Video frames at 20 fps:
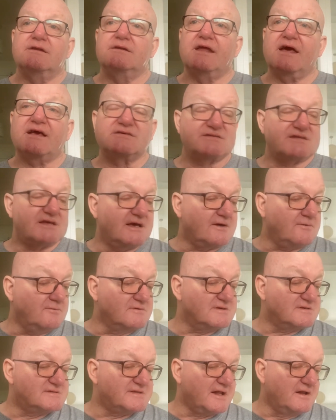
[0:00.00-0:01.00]
Next,
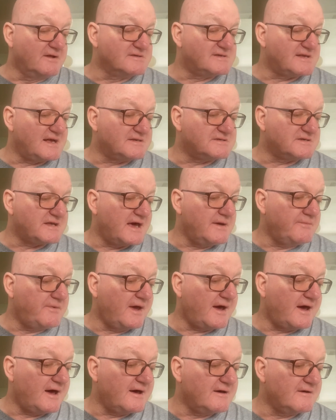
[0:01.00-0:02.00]
still on Saturday, we
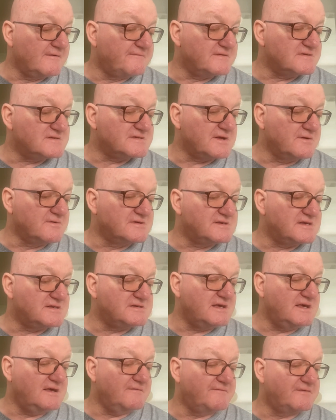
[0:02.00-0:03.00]
have Stoke
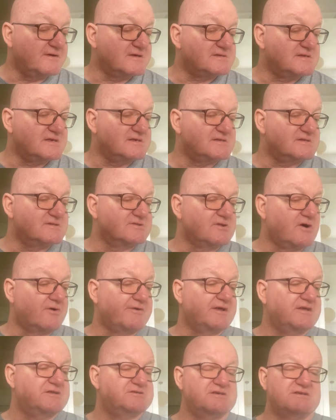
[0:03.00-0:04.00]
City versus
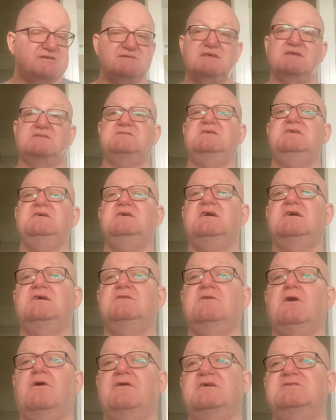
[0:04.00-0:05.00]
Norwich City.
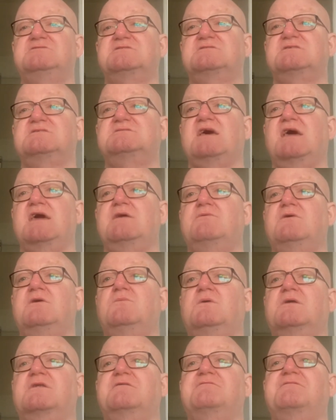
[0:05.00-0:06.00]
And Norwich, as I say, were
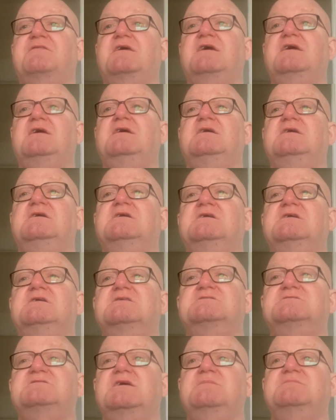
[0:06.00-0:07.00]
one of the
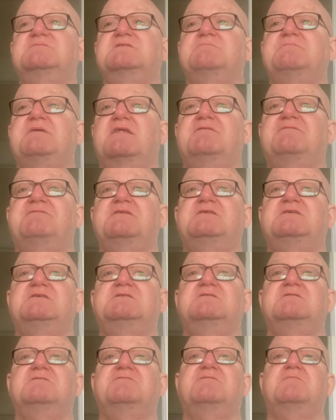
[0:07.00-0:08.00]
teams that
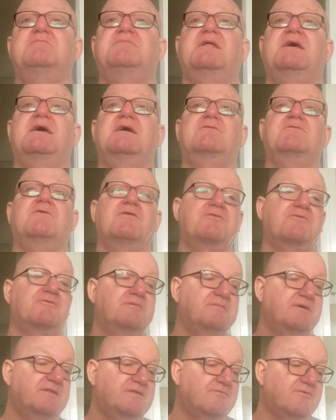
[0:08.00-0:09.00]
benefited from playing
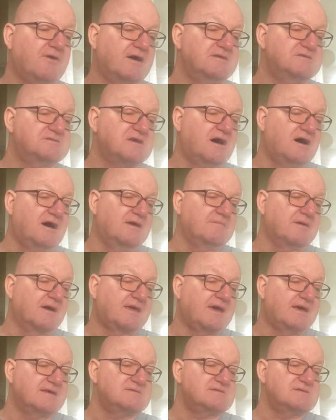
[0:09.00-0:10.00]
Rotherham at the right time, I
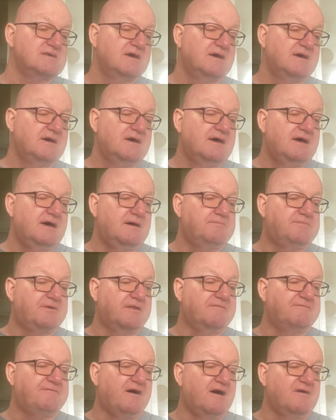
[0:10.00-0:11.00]
guess, and
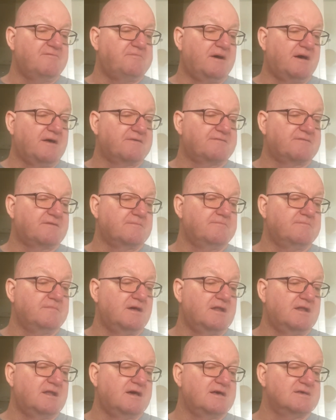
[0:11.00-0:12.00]
putting 5 past them
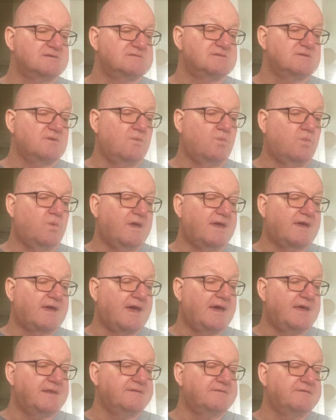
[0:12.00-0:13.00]
last
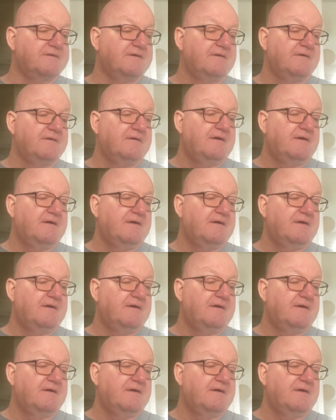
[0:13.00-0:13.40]
weekend.